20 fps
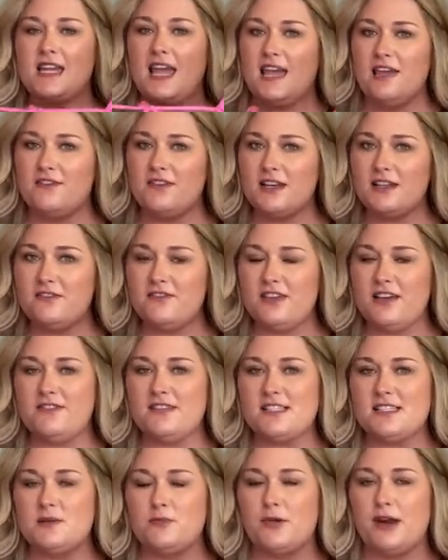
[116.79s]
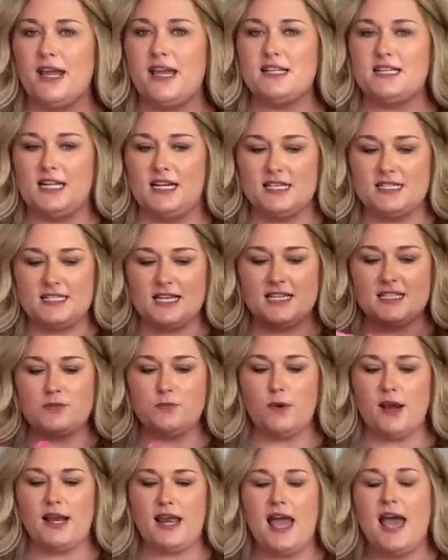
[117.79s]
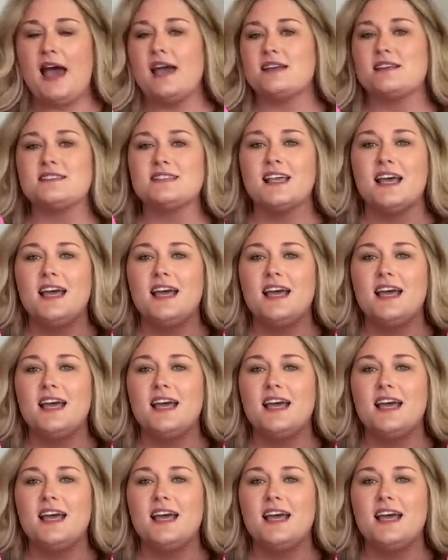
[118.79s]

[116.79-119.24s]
Ava and Viv is the brand in a size 1X.